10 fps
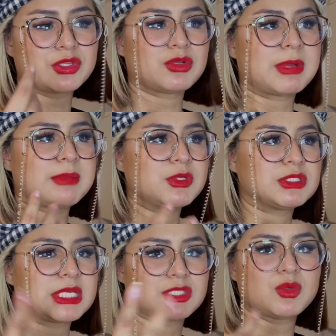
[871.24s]
through my
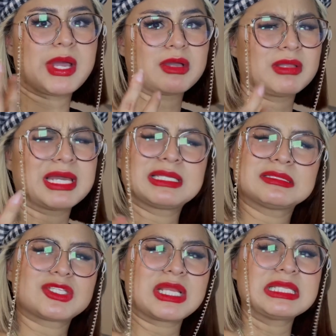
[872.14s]
music, do I go
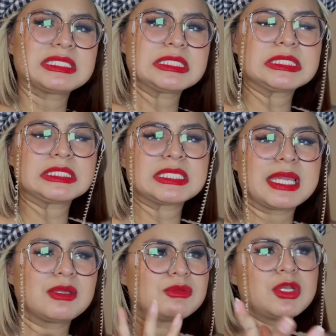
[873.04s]
like, should I listen to Psycho?